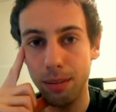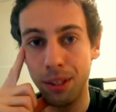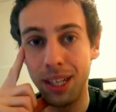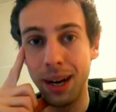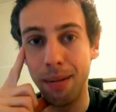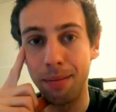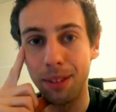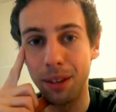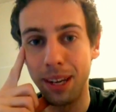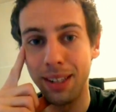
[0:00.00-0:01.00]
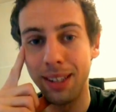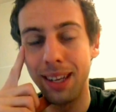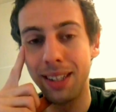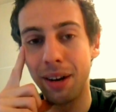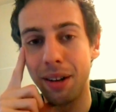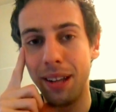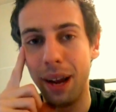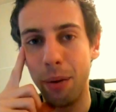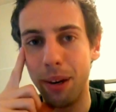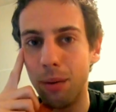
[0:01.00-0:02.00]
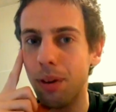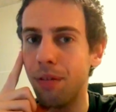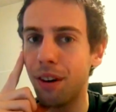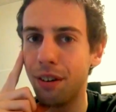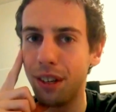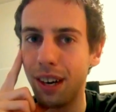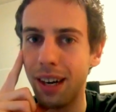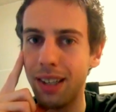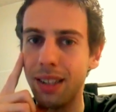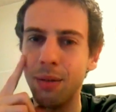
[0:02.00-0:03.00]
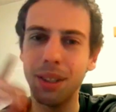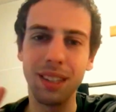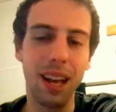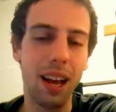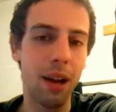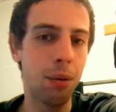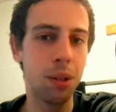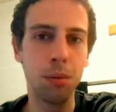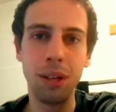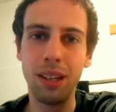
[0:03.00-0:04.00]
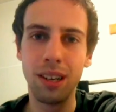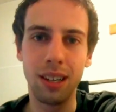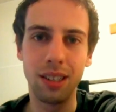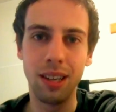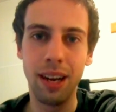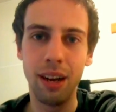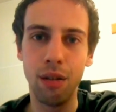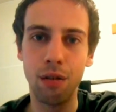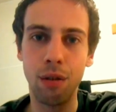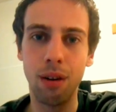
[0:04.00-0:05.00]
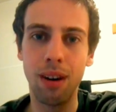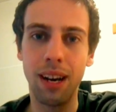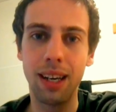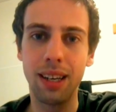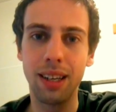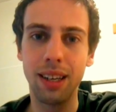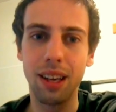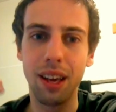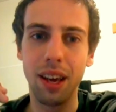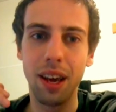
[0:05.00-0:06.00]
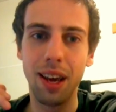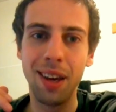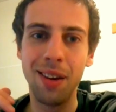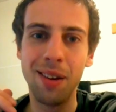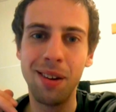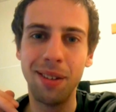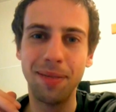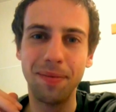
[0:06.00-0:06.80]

but yeah, so that's how the date went. It went very nice. It was a really nice date overall. Like, you know,